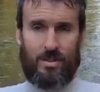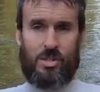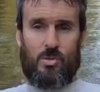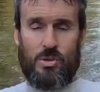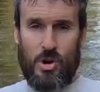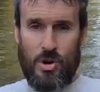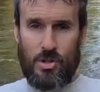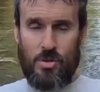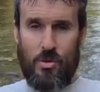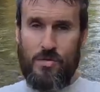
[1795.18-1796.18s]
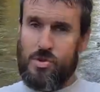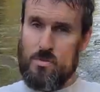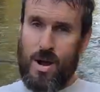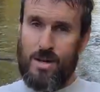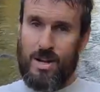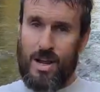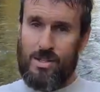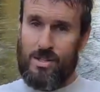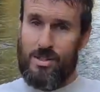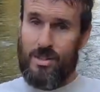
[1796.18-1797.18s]
this will turn into a future
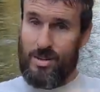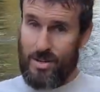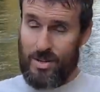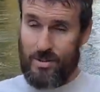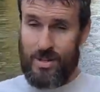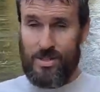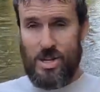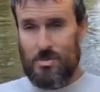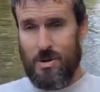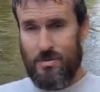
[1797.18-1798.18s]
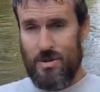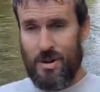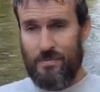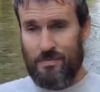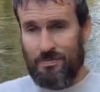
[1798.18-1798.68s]
podcast. I don't know. That sounds pretty fun.